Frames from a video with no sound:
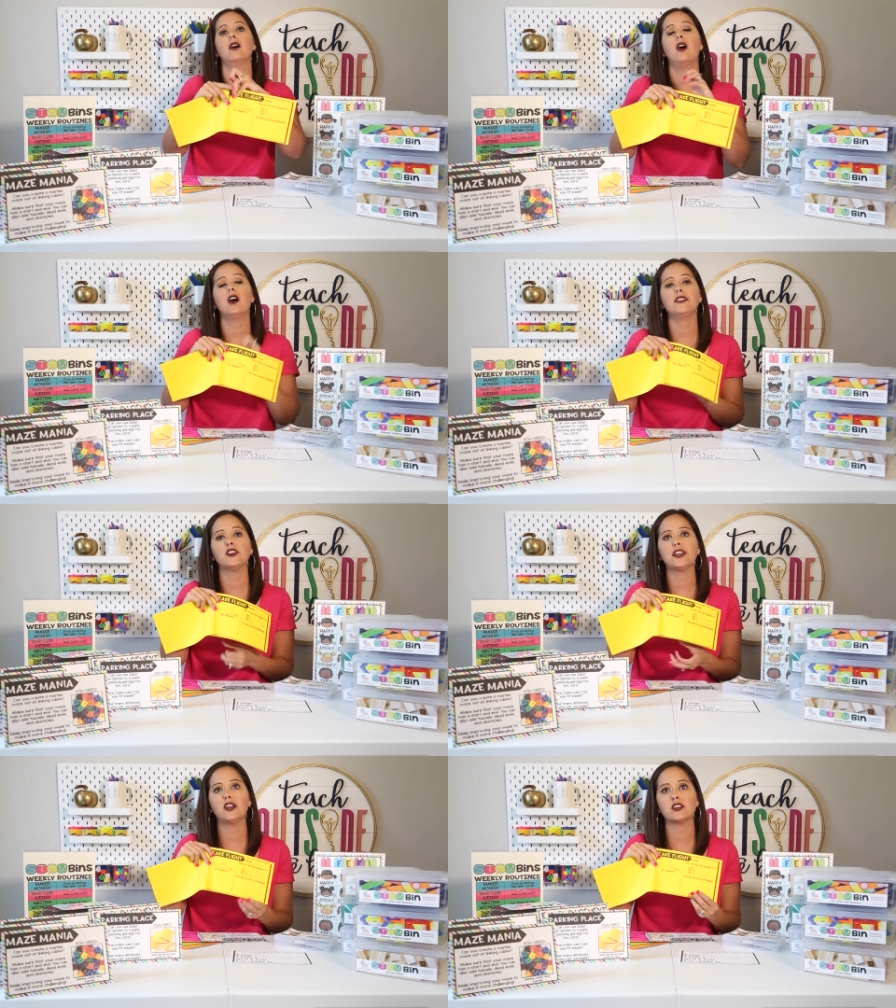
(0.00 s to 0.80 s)
on
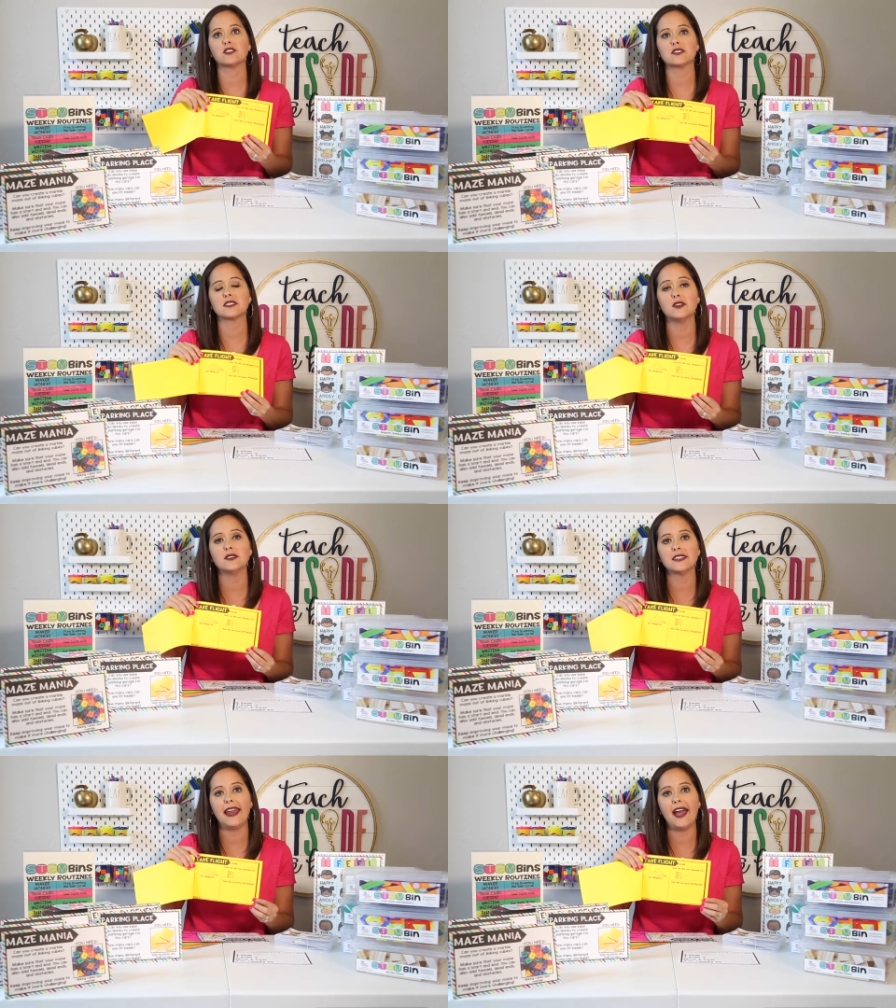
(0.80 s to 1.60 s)
their character
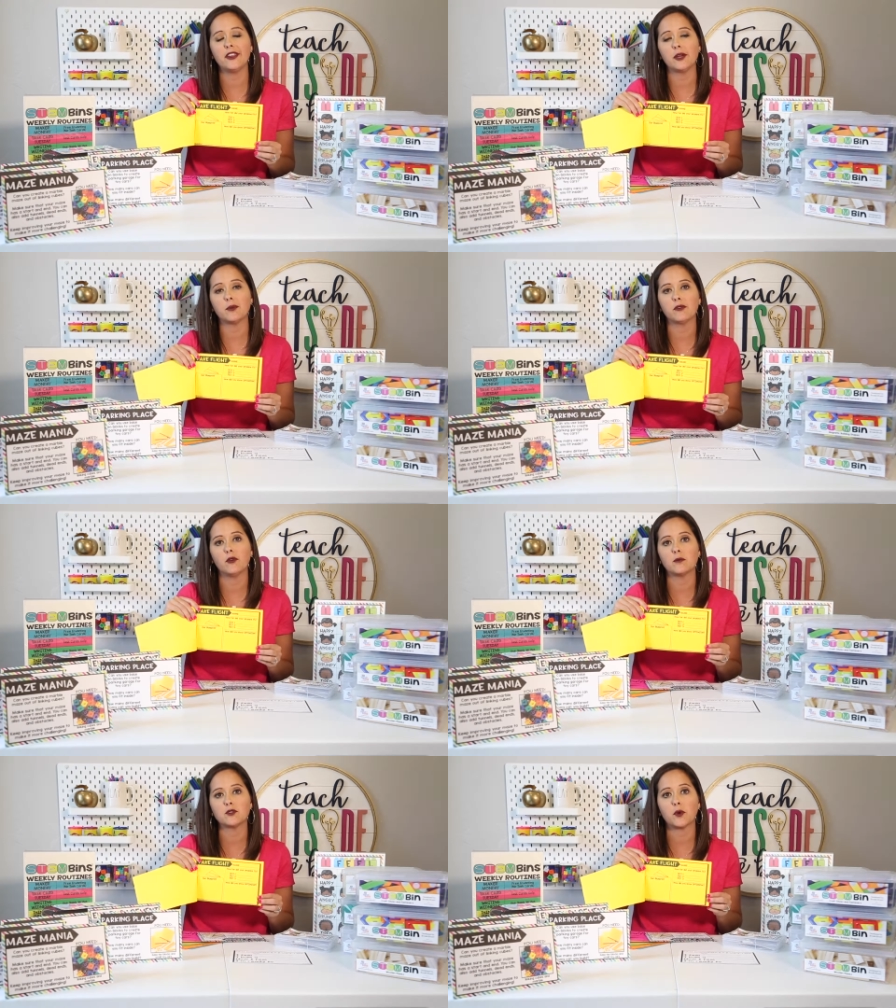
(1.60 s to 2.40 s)
skills and how they
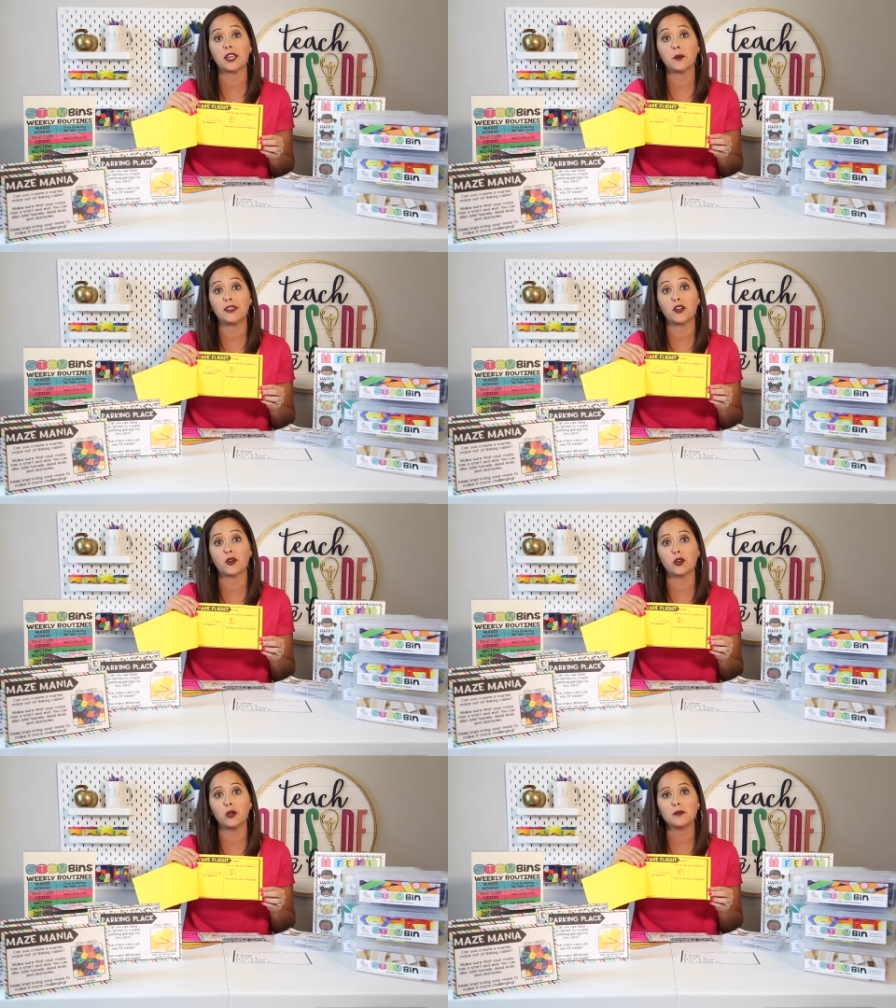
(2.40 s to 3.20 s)
performed working with their
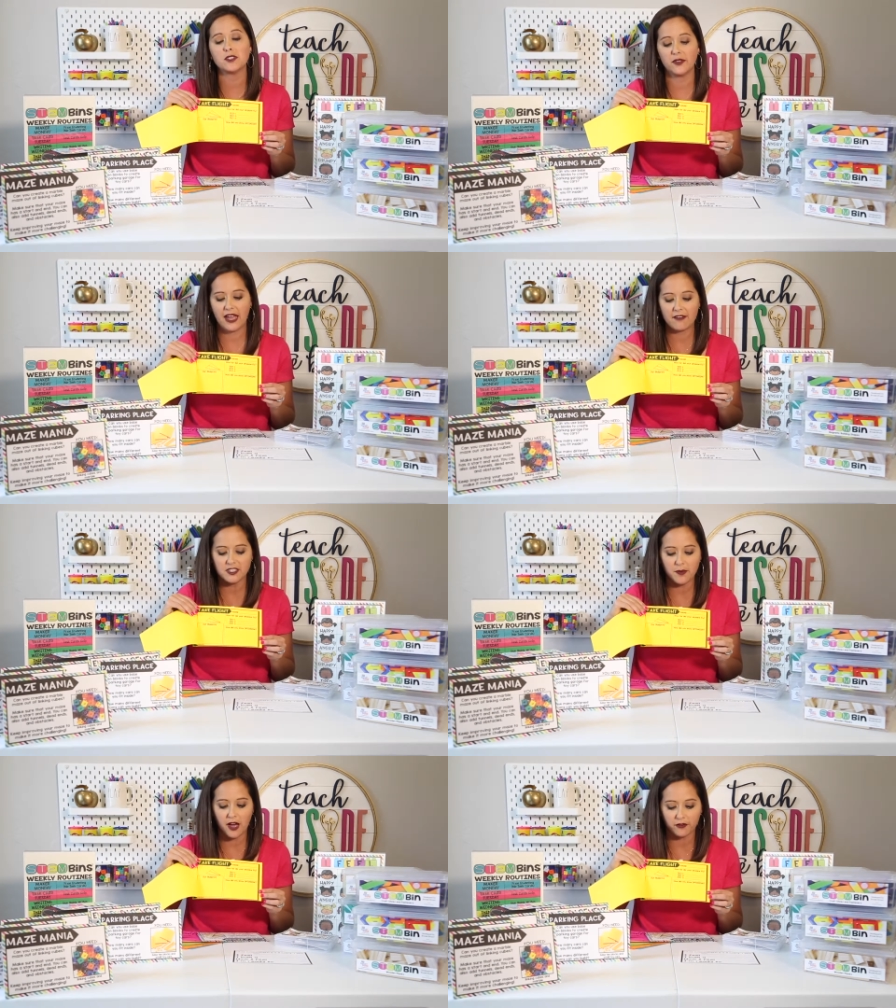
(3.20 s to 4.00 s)
group. So they have a
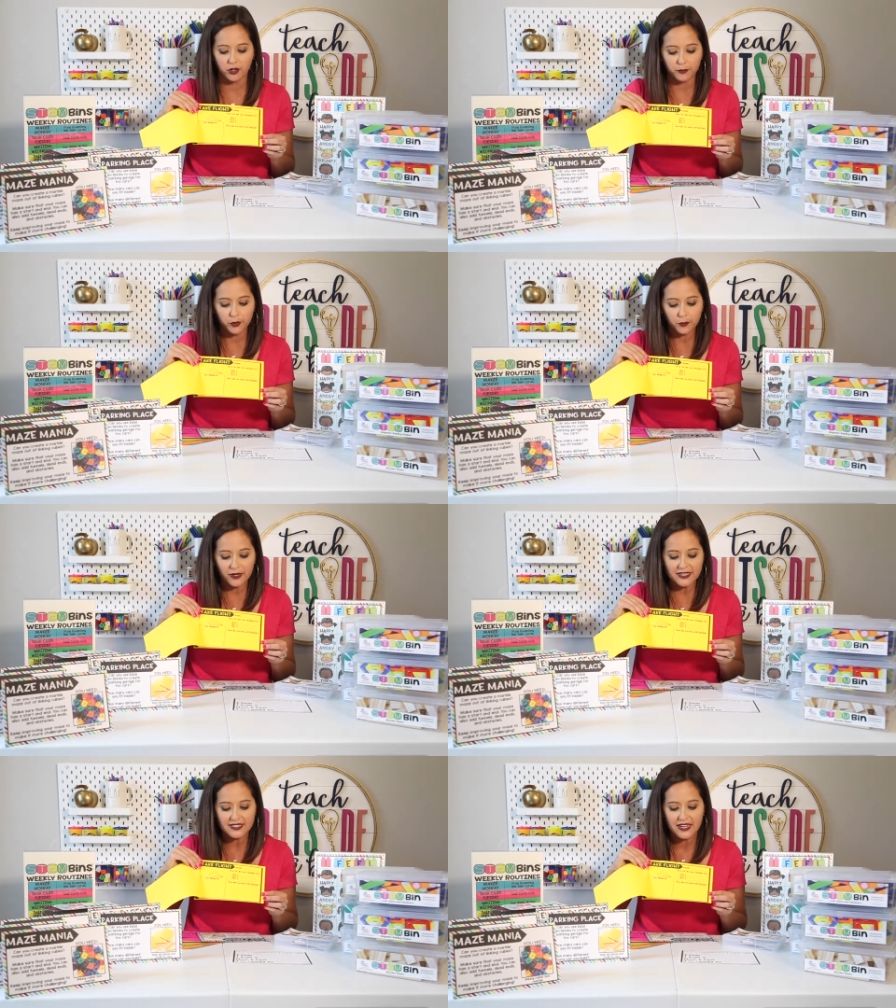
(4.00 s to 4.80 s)
spot for a
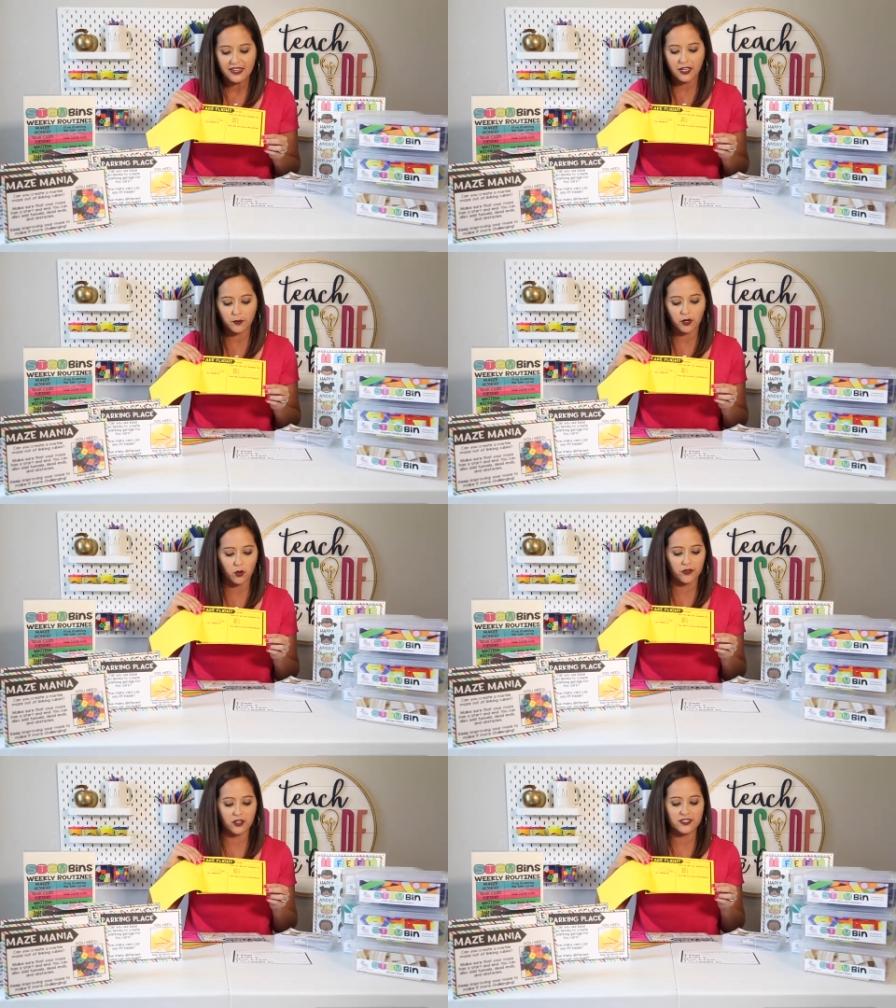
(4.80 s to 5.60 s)
blueprint, they
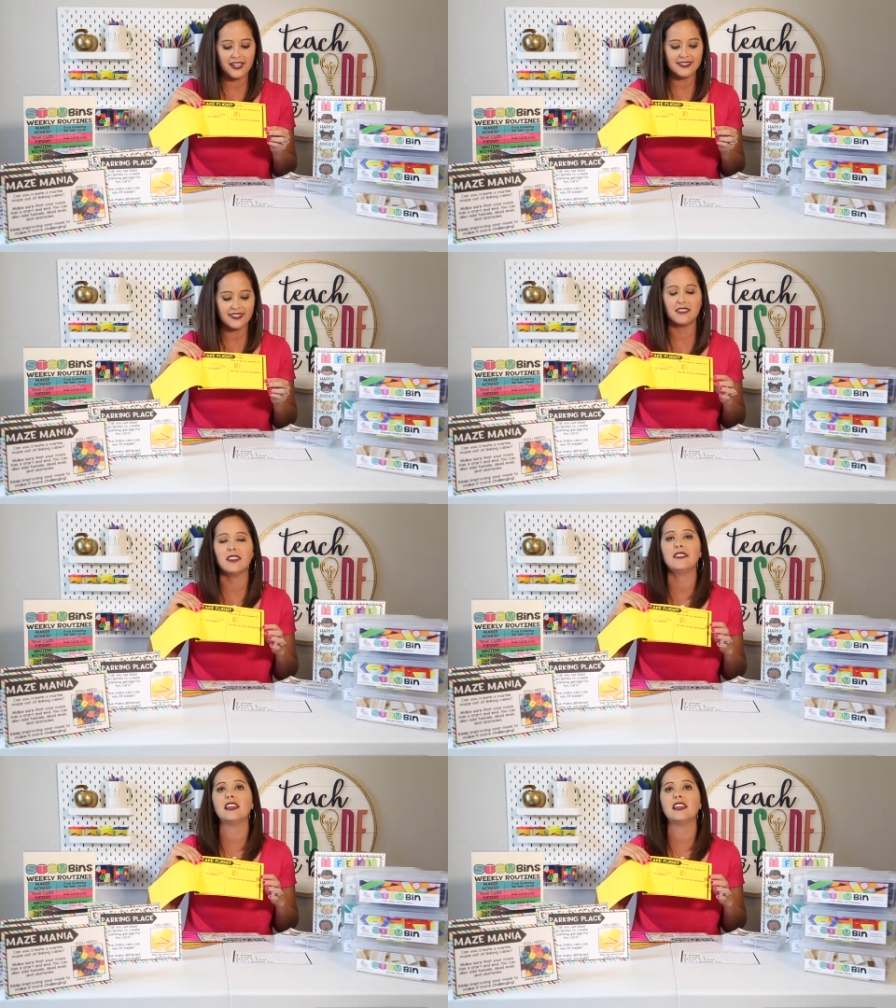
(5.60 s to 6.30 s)
record their test, and then